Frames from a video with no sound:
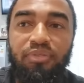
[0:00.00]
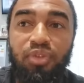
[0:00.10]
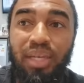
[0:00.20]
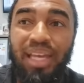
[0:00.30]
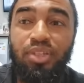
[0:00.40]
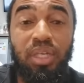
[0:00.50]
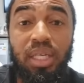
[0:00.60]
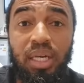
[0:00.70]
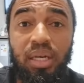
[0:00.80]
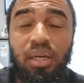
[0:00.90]
If you'd like to
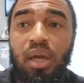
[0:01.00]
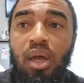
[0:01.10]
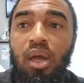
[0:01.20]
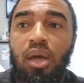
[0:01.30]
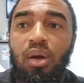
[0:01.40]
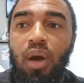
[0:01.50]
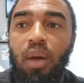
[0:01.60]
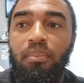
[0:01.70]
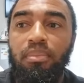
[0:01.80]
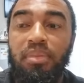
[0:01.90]
hear,
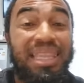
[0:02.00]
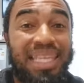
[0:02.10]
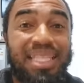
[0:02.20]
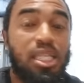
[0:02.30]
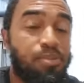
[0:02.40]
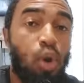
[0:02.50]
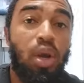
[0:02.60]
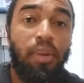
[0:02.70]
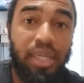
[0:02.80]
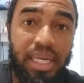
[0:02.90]
um, the things he spoke
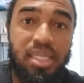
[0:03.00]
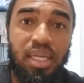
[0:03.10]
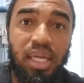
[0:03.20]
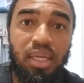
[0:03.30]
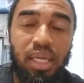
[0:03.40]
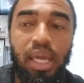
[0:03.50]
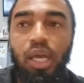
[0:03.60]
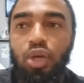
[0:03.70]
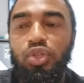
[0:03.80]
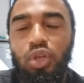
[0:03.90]
about yesterday, he
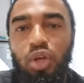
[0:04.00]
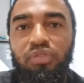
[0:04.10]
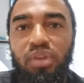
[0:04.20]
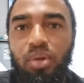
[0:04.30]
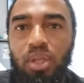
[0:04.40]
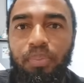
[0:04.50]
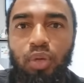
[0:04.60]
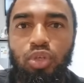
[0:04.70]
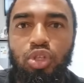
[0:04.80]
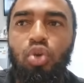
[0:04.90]
echoes a lot of them on the
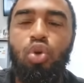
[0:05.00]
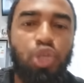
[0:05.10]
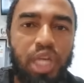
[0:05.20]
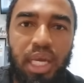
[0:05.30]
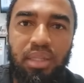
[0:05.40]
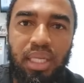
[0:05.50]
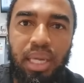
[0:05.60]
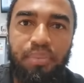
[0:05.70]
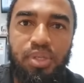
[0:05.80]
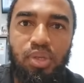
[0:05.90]
panel show. Go check out that
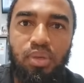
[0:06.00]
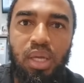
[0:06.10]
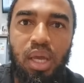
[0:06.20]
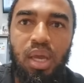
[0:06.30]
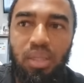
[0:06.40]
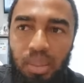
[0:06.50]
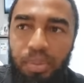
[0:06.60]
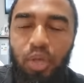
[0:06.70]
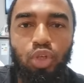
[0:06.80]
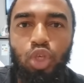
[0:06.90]
episode, the
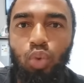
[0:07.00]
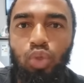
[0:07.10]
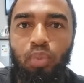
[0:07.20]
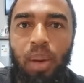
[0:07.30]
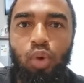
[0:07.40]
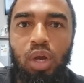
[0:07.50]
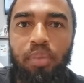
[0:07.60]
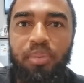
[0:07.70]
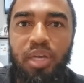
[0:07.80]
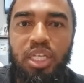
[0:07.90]
panel show with Dubabu
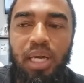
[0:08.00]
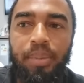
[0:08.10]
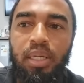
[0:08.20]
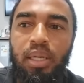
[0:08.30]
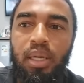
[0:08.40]
Herman Mashaba.